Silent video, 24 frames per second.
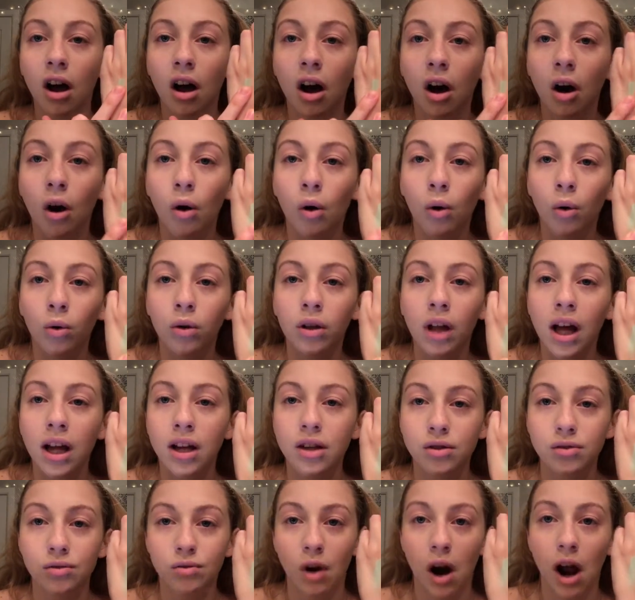a whole lot
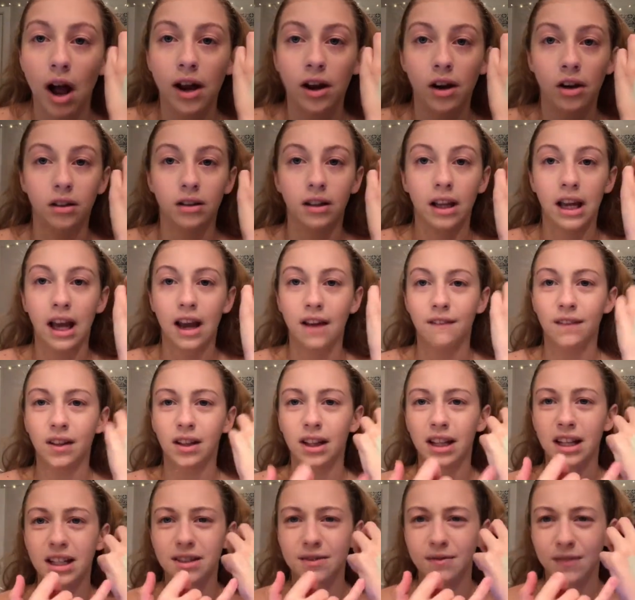drier. Like I felt
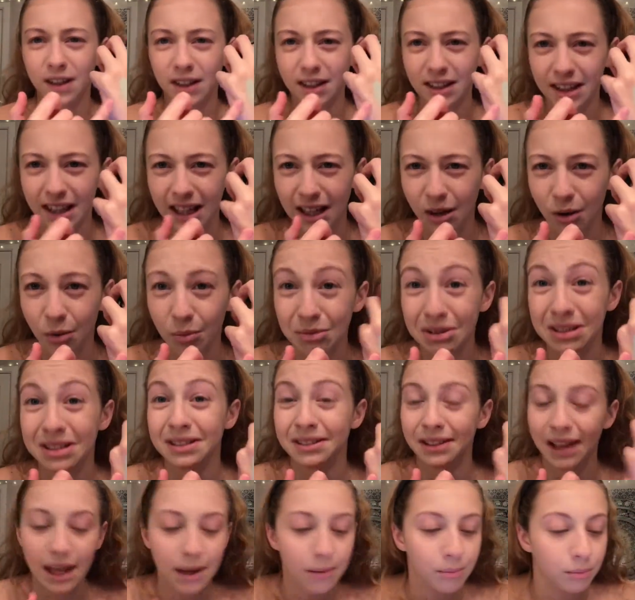like it's very like almost
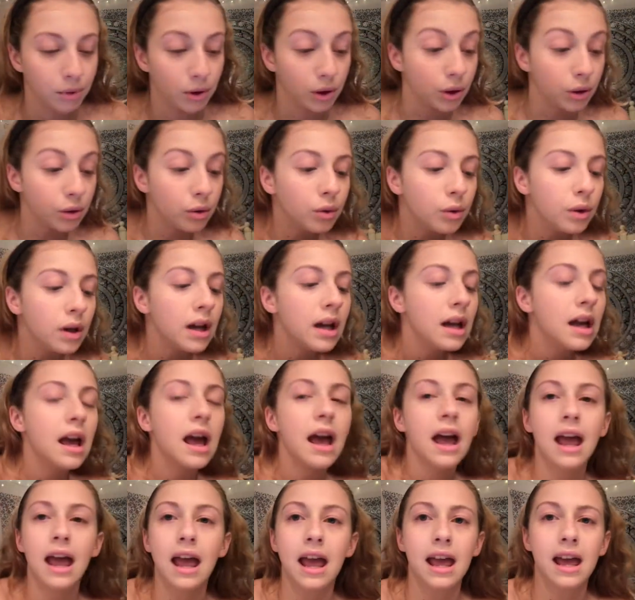light blue,
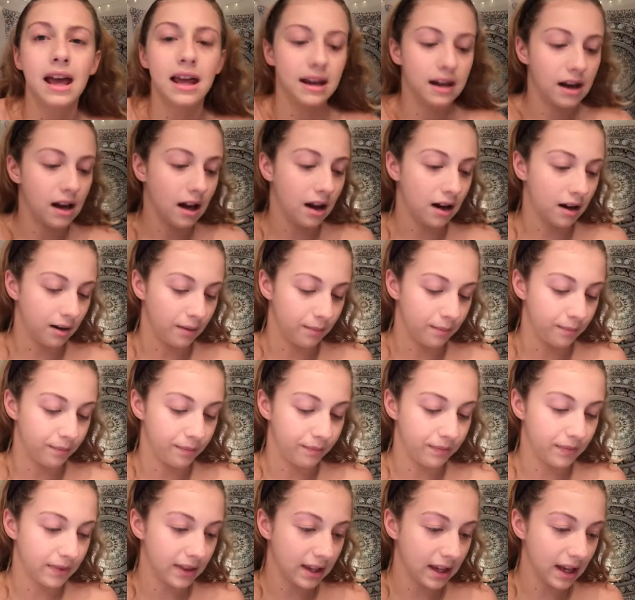and
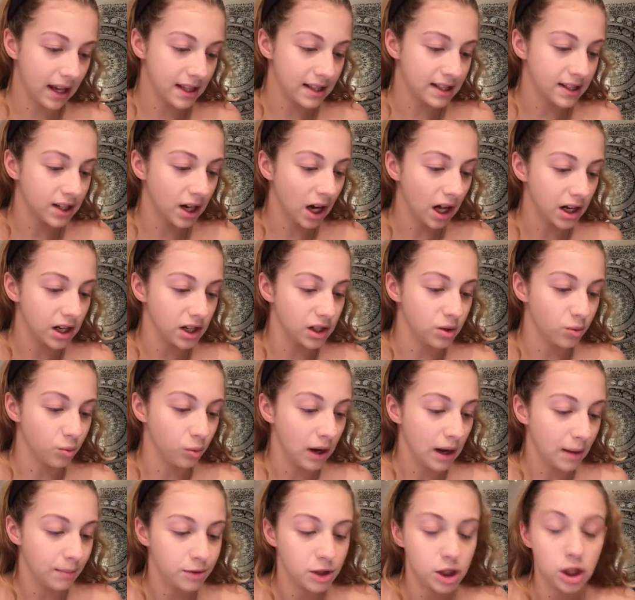it's not as
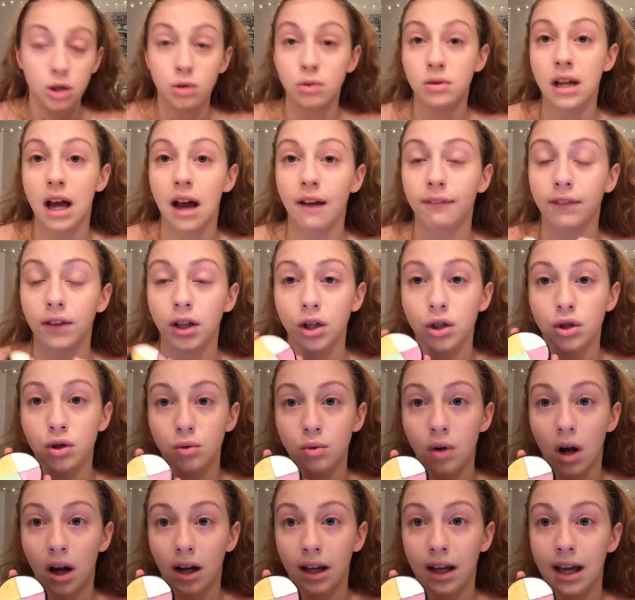whipped. You definitely do
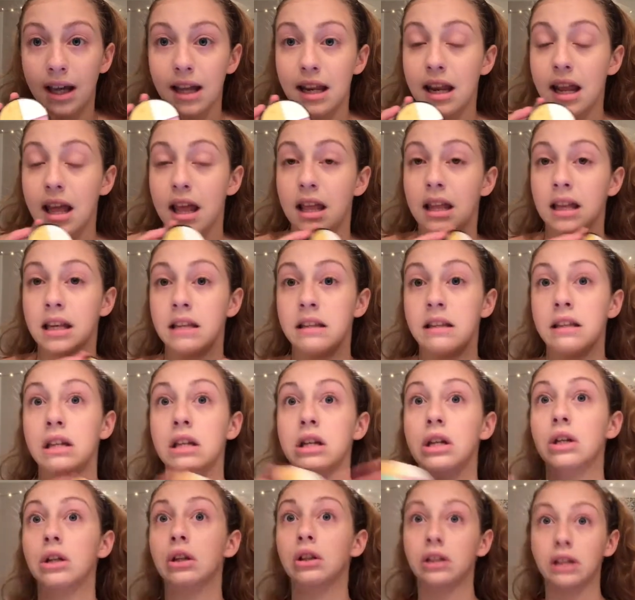not get
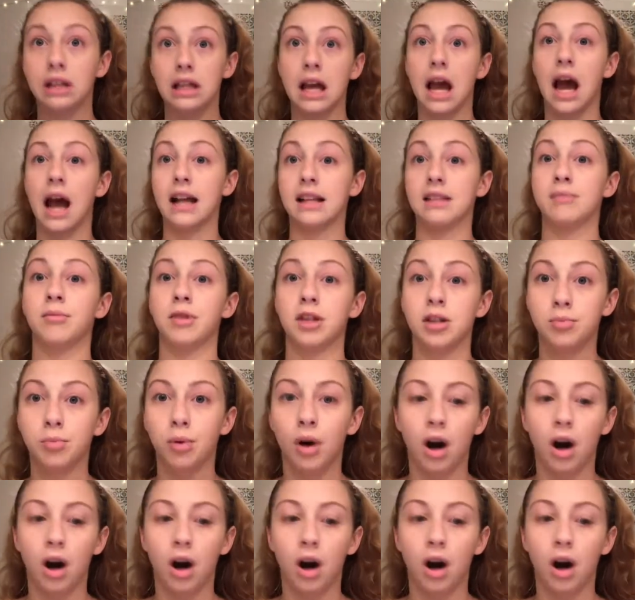nearly as much